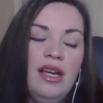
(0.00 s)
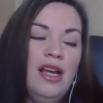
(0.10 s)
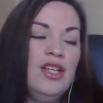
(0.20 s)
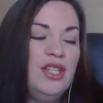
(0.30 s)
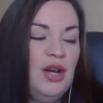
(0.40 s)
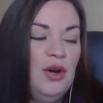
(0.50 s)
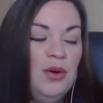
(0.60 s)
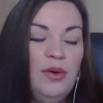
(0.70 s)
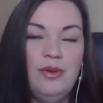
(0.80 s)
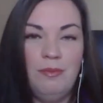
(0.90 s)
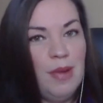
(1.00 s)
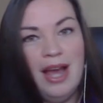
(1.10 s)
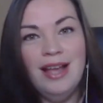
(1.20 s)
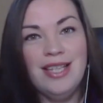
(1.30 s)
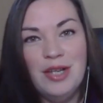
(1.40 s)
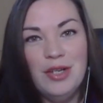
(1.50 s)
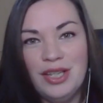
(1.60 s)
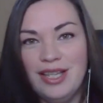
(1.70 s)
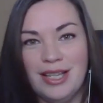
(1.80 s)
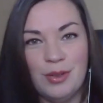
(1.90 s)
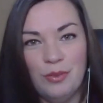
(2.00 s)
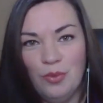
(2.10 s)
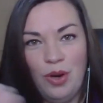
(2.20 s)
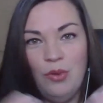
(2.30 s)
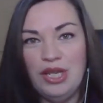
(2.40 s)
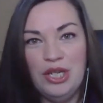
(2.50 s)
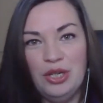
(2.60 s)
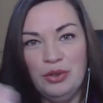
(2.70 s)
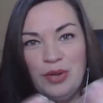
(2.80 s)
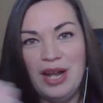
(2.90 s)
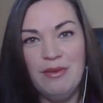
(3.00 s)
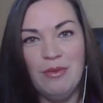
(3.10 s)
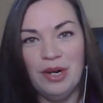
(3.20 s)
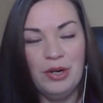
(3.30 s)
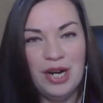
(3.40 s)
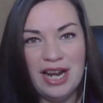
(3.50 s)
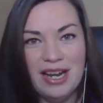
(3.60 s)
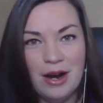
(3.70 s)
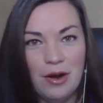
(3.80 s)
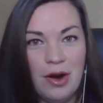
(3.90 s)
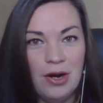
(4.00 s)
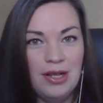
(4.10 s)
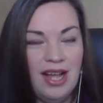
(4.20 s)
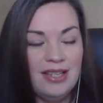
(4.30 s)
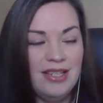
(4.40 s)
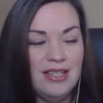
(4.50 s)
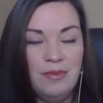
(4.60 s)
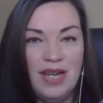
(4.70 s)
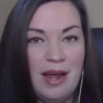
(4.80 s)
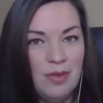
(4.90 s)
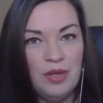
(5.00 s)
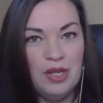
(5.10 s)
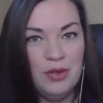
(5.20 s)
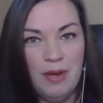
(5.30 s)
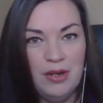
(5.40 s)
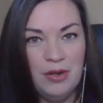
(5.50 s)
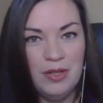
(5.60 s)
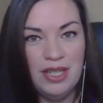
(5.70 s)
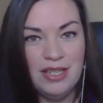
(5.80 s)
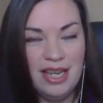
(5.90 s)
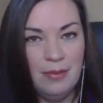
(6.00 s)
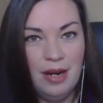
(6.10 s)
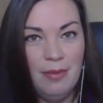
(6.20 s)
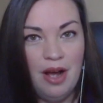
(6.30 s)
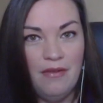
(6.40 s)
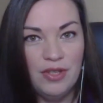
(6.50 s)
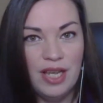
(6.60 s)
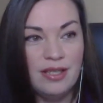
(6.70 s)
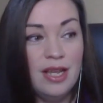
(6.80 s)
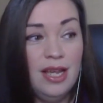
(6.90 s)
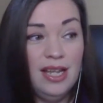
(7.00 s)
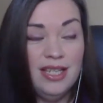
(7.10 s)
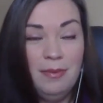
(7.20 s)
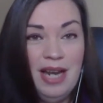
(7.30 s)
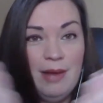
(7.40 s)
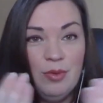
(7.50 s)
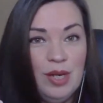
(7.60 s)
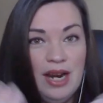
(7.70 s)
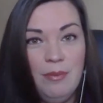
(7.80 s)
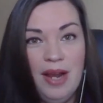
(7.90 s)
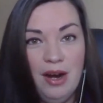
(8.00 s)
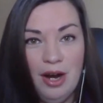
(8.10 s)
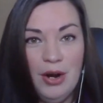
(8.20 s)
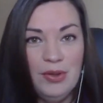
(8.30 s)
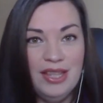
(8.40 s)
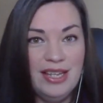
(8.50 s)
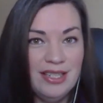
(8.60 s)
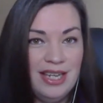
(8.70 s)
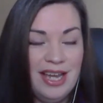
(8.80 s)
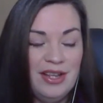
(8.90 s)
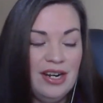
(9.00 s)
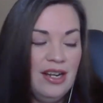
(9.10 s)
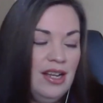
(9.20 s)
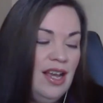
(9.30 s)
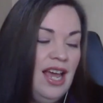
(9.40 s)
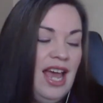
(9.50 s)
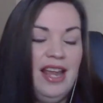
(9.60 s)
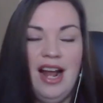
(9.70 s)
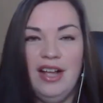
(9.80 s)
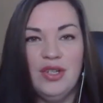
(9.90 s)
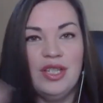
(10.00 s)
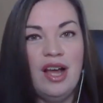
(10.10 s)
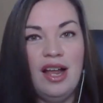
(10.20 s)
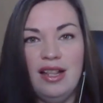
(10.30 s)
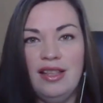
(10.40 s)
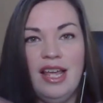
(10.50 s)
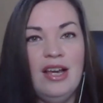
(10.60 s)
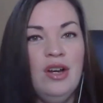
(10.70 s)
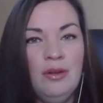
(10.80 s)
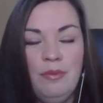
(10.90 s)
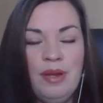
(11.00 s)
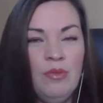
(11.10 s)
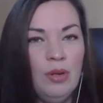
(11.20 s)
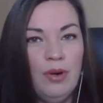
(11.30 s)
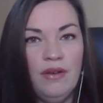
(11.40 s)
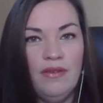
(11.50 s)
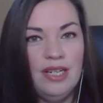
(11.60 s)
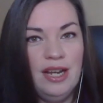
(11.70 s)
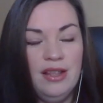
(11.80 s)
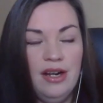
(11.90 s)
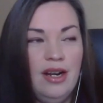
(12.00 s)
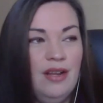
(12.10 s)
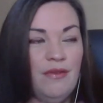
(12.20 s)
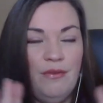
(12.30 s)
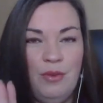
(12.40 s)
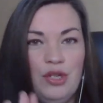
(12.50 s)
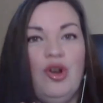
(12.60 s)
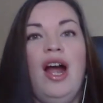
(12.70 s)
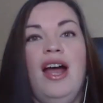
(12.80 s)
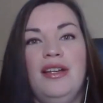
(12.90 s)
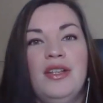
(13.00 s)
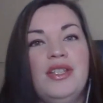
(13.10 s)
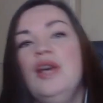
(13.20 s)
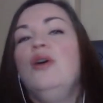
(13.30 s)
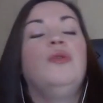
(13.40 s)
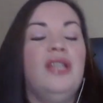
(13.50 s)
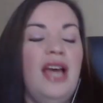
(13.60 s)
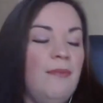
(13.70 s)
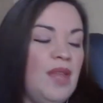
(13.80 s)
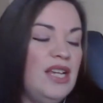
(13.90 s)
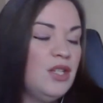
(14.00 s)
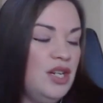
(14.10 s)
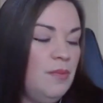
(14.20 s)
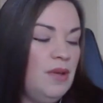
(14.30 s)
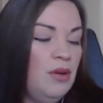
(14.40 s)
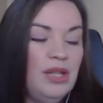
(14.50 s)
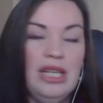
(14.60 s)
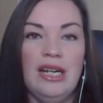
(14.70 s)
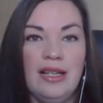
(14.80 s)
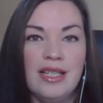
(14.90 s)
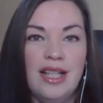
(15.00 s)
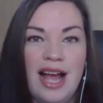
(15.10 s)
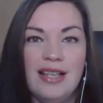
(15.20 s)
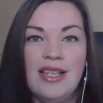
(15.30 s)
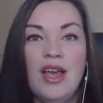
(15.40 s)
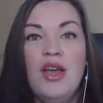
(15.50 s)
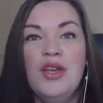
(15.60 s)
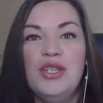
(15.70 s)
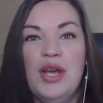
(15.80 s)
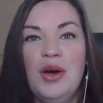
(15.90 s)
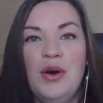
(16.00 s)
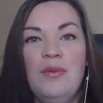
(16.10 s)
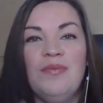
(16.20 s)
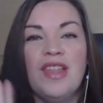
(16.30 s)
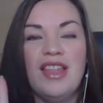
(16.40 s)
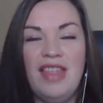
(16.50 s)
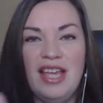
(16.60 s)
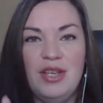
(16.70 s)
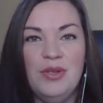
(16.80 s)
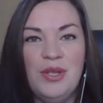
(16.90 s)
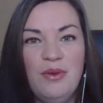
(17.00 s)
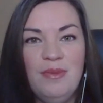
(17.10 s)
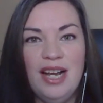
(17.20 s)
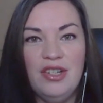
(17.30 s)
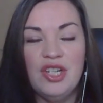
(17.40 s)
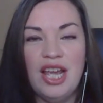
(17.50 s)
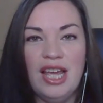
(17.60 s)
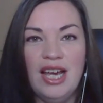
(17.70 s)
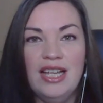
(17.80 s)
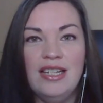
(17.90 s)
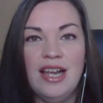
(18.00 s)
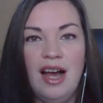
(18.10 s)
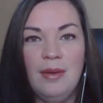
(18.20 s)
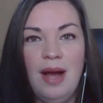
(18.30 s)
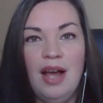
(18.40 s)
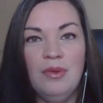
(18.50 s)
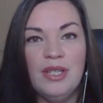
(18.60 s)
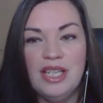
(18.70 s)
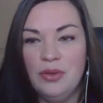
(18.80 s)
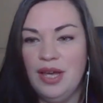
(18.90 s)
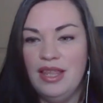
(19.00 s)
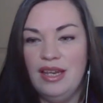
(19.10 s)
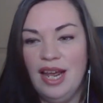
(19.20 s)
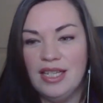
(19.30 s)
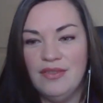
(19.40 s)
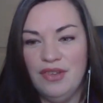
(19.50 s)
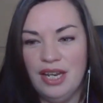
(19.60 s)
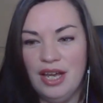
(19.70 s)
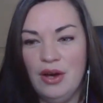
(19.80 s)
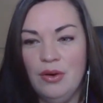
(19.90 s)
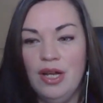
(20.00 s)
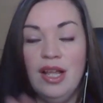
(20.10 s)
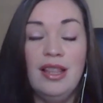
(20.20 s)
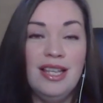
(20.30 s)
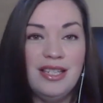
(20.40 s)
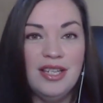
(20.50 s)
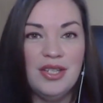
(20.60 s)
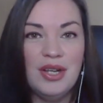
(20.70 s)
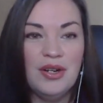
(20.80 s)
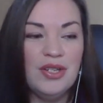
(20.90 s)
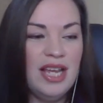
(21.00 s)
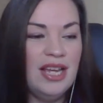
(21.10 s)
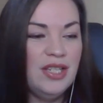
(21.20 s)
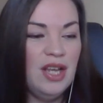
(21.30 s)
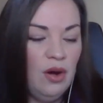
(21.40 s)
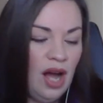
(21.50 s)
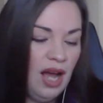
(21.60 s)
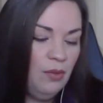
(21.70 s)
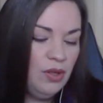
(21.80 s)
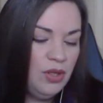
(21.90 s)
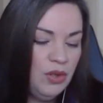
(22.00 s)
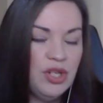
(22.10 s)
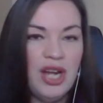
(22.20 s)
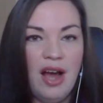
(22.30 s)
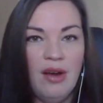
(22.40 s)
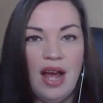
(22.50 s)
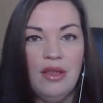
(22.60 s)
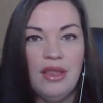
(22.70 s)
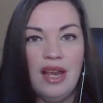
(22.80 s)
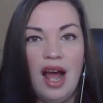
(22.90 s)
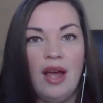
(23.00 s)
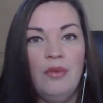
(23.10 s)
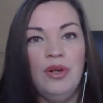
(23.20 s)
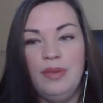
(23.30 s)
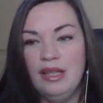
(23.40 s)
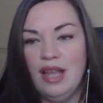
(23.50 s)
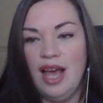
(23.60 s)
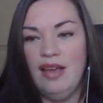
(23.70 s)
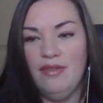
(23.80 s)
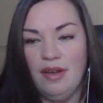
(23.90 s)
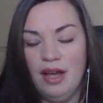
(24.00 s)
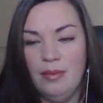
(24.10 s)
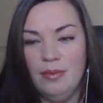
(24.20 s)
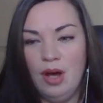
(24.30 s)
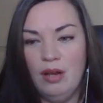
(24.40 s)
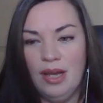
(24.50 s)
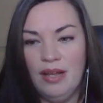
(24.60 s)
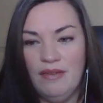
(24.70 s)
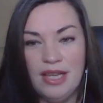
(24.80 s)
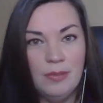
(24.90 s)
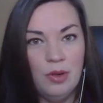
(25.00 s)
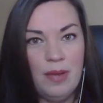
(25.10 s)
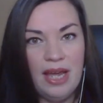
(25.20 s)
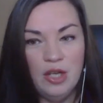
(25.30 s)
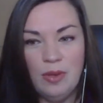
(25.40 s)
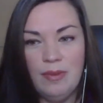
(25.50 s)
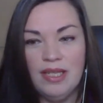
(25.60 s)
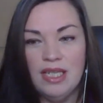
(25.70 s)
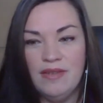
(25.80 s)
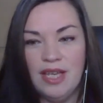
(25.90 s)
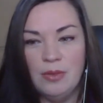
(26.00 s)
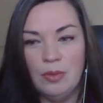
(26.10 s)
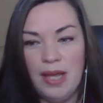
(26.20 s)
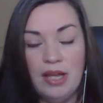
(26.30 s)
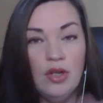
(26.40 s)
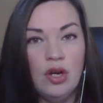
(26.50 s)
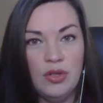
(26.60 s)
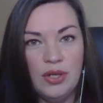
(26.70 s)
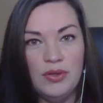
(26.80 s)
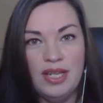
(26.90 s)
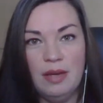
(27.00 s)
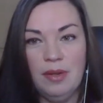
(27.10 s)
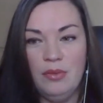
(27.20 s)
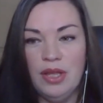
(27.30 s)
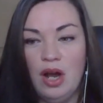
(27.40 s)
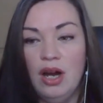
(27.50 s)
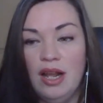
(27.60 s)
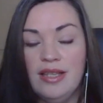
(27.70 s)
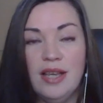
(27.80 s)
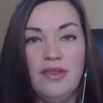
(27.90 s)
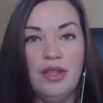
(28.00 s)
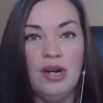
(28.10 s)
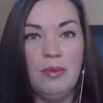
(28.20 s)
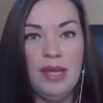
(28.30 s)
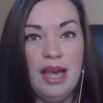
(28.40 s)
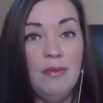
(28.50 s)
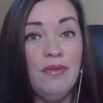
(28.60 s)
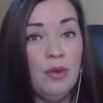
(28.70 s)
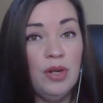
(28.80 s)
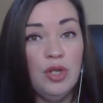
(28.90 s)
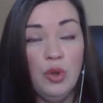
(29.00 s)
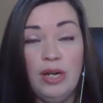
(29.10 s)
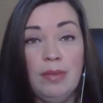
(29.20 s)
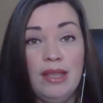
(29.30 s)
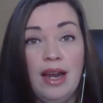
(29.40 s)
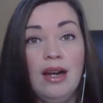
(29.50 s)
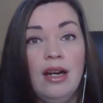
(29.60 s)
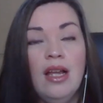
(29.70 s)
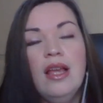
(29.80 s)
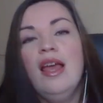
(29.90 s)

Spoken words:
So essentially that's what we do, right? When we're creating our card classes, sometimes we use bundles that Stampin' Up! Offers us, and sometimes we kind of pair our own things together. And I just thought they couldn't be more perfect together if we tried. So yeah, it's going to be a really nice class. So thank you so much. And I will see you in the next video. This is Thursday, so I will do a shout out that I will be live on my Facebook page, my business Facebook page, also Stamping with Hart at 7:30 p.m. if you want to join me there.